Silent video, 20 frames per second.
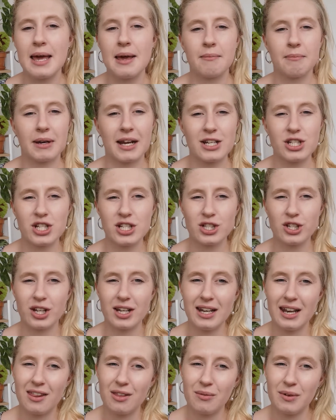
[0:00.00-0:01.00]
But I just got
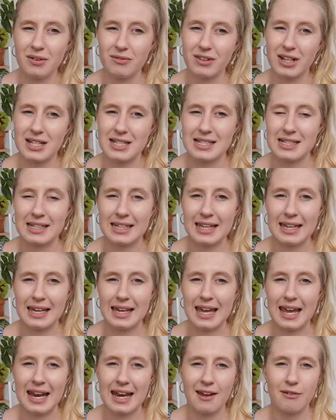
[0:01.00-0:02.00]
another one recently,
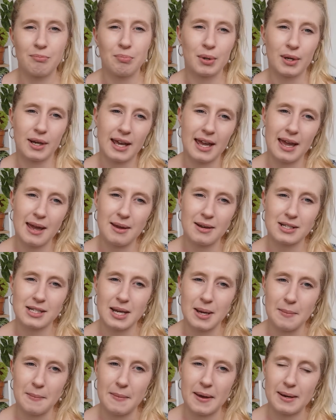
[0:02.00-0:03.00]
and I put it
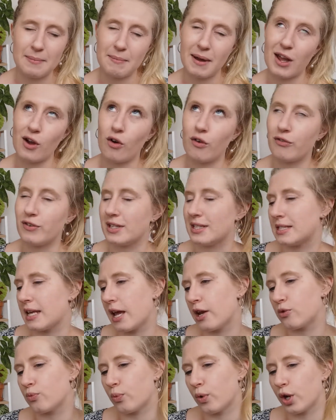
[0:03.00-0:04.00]
in my office
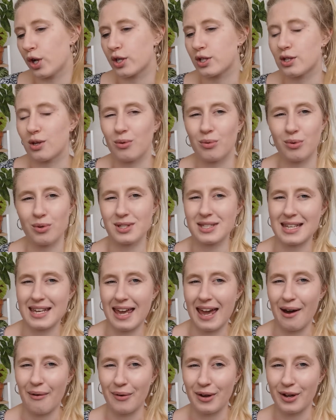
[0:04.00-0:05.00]
at work, so we'll see
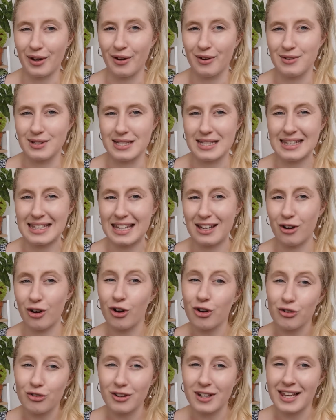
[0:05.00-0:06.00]
how it goes in there.
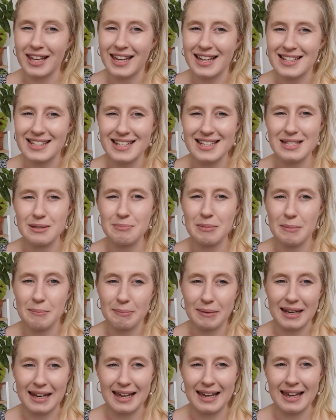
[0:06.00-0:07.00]
Hopefully it does a bit
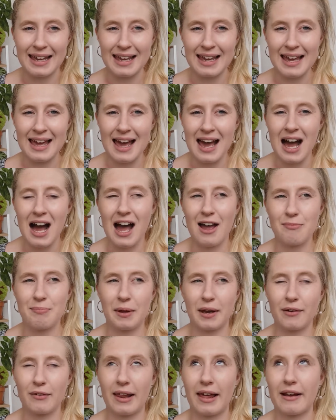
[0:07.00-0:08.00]
better. I've
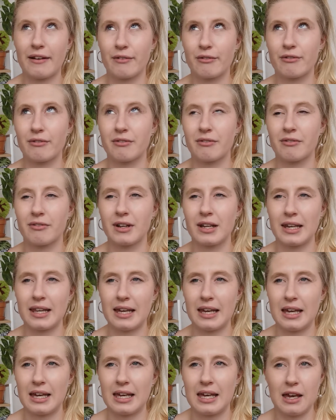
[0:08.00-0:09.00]
been like
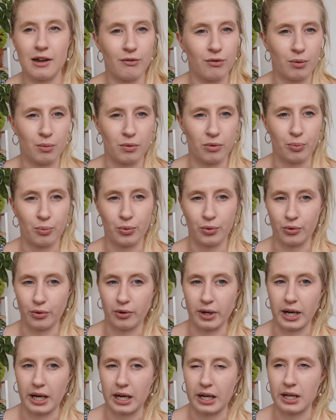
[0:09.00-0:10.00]
really careful with
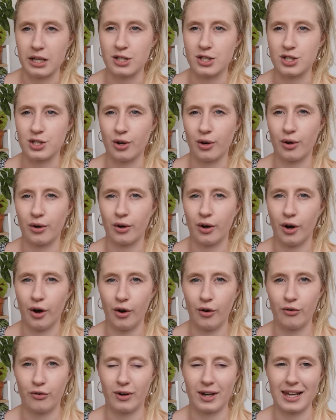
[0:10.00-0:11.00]
watering, so
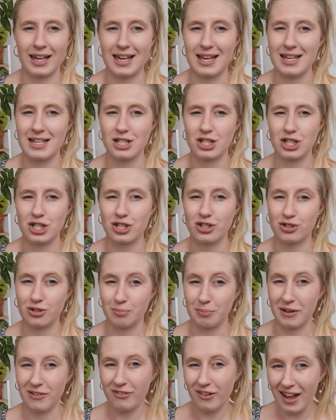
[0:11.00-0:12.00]
hopefully it should
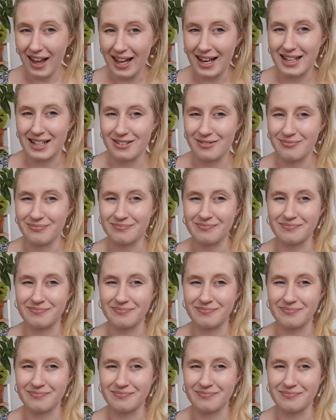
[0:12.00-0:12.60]
be fine.